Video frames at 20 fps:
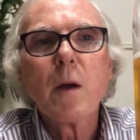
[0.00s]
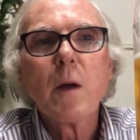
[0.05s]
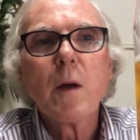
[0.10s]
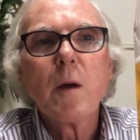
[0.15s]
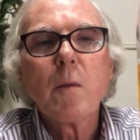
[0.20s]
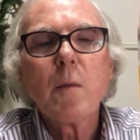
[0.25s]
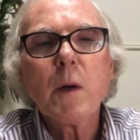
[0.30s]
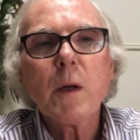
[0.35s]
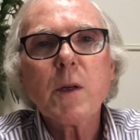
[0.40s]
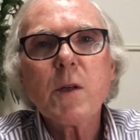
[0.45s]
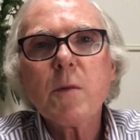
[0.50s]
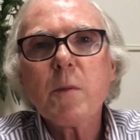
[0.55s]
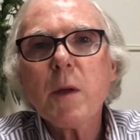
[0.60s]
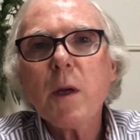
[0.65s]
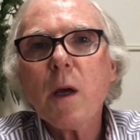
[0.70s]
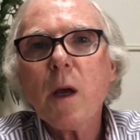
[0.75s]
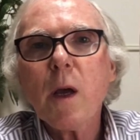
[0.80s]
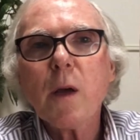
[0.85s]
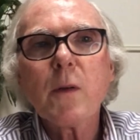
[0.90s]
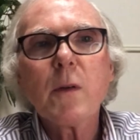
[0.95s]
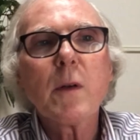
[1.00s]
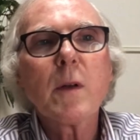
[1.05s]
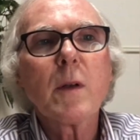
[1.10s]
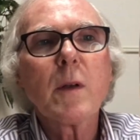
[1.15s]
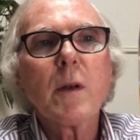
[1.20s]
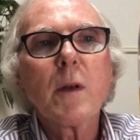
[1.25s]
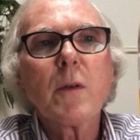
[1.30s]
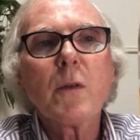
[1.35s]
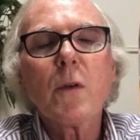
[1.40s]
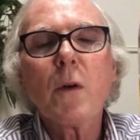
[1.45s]
But to me, actually,
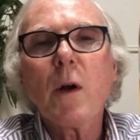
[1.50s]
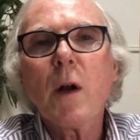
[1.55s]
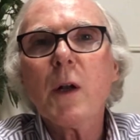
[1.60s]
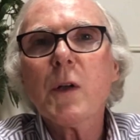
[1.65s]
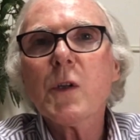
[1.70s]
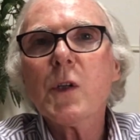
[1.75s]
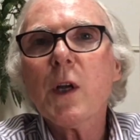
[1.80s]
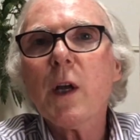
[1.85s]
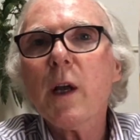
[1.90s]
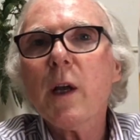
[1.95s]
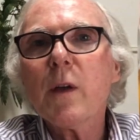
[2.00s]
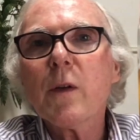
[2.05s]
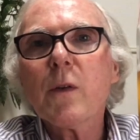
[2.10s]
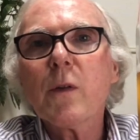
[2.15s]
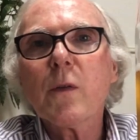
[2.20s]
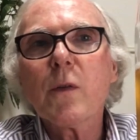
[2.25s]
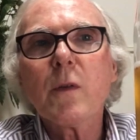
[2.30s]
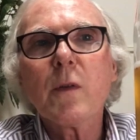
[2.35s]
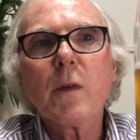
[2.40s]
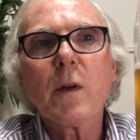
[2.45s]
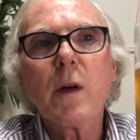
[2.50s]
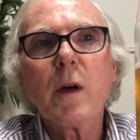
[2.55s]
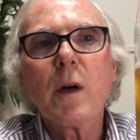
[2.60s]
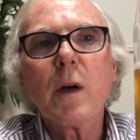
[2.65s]
the Sorachi Haze